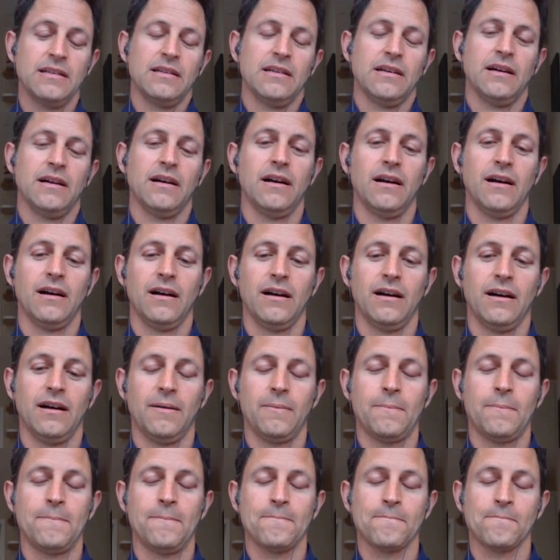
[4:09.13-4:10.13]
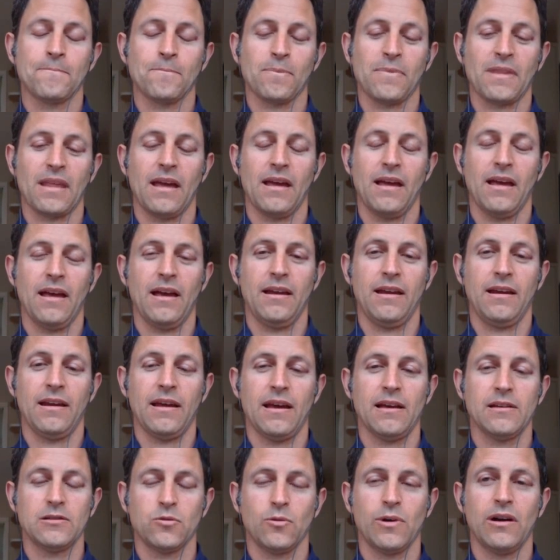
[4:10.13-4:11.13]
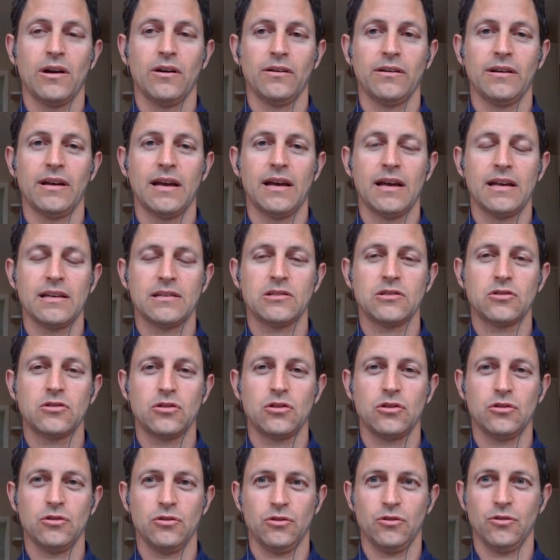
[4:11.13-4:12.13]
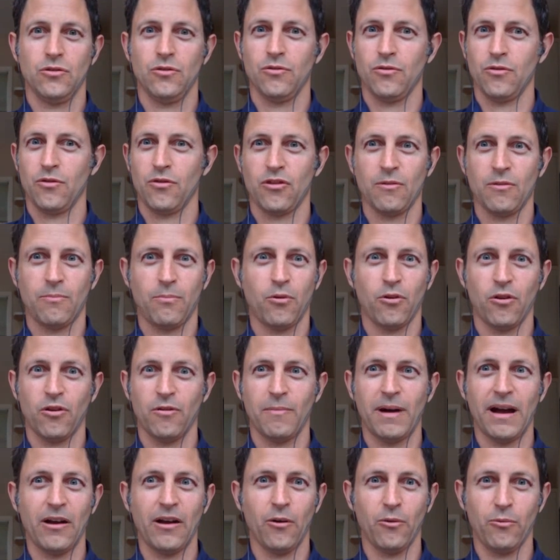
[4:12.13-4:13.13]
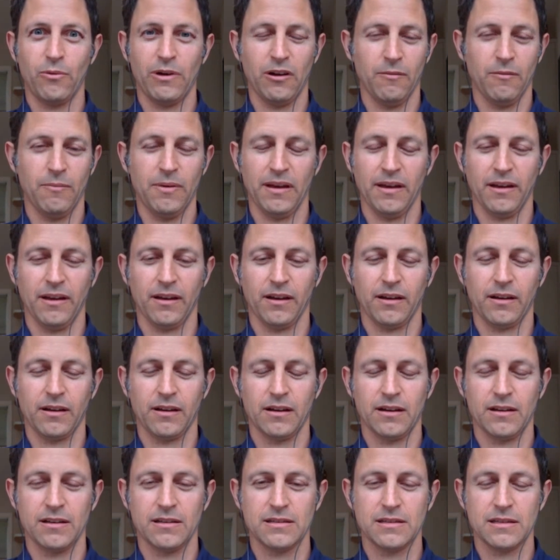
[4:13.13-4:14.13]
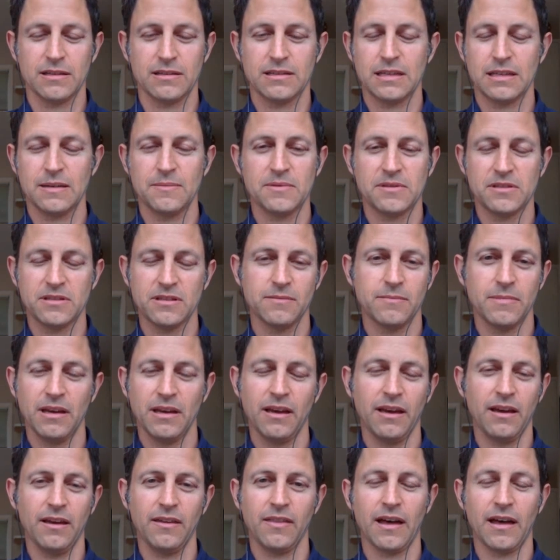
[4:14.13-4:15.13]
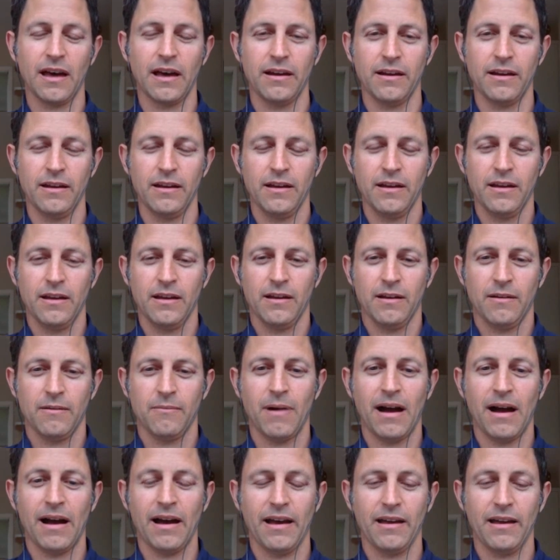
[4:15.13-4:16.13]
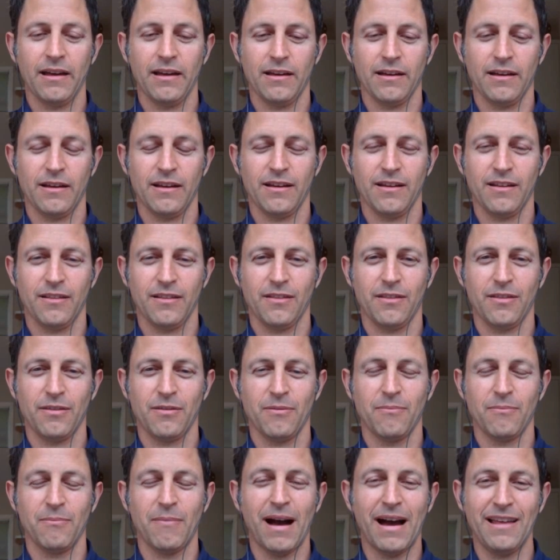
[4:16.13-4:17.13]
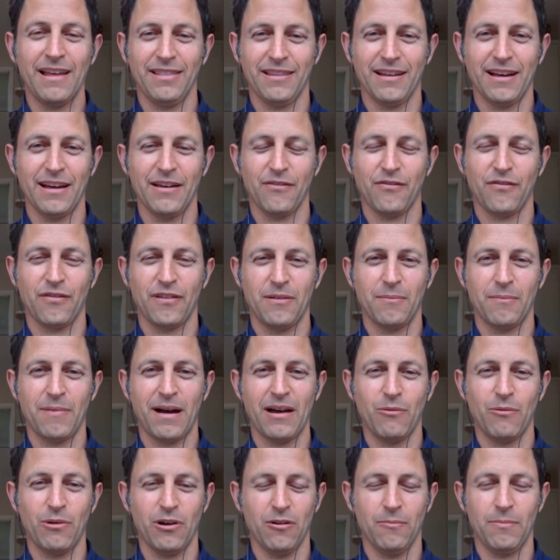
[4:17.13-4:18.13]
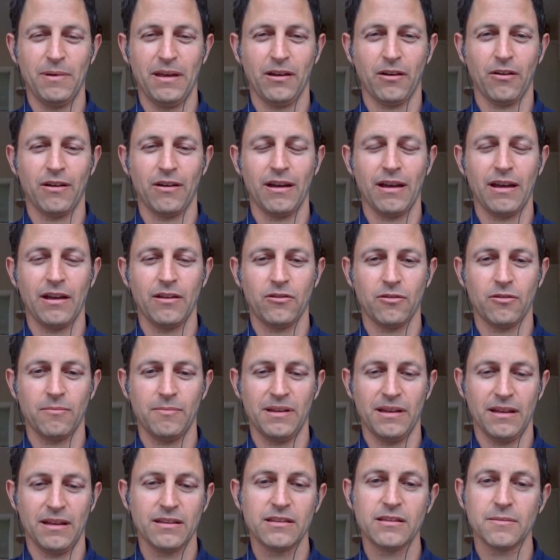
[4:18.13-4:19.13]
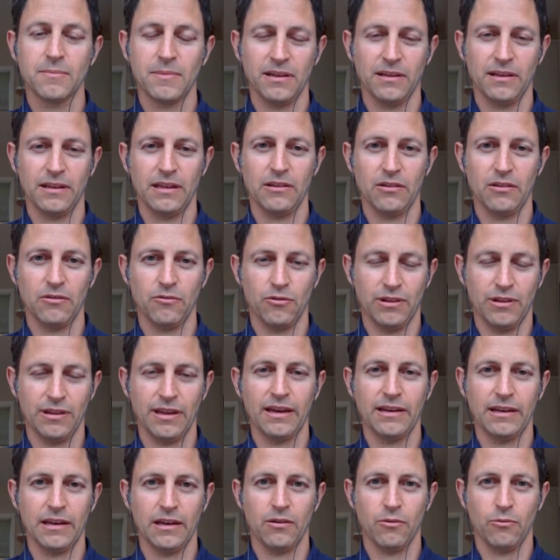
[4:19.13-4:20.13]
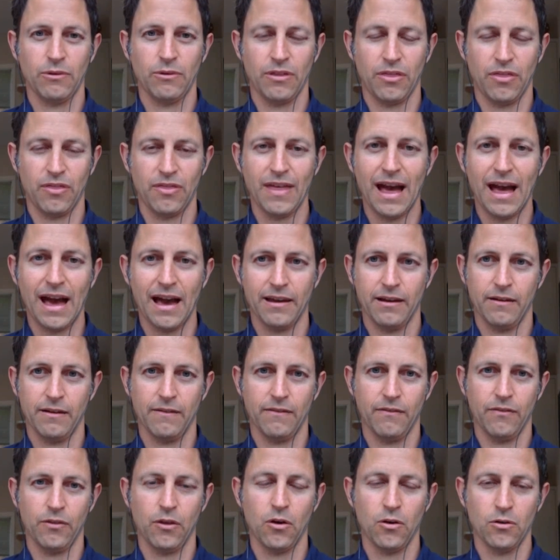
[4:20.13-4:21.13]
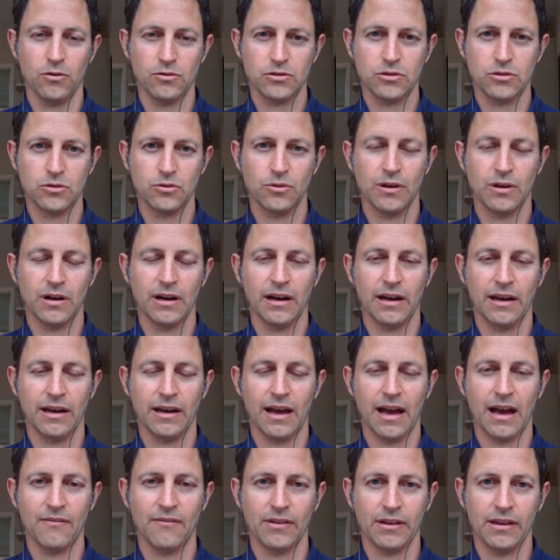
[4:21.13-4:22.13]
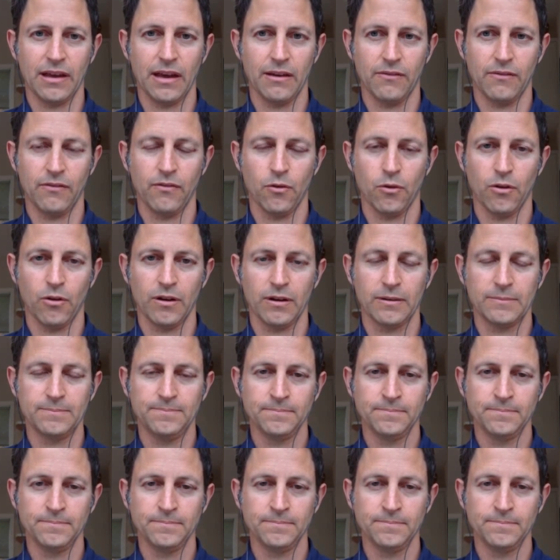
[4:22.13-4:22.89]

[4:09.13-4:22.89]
and as well as to support my own well-being, because it seems to me that my life and my well-being are intimately related with that of those who I advocate for,